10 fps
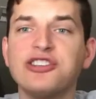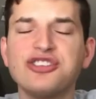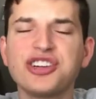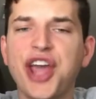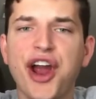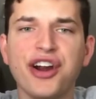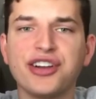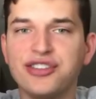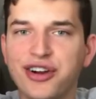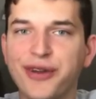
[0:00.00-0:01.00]
it's a
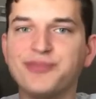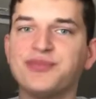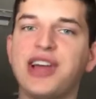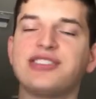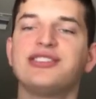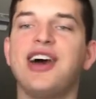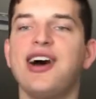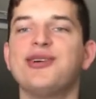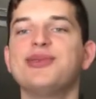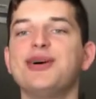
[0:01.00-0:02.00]
character. That's
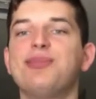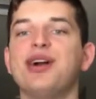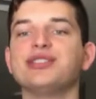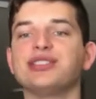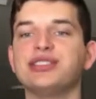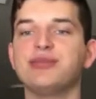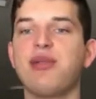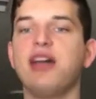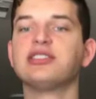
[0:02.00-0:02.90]
not a real person.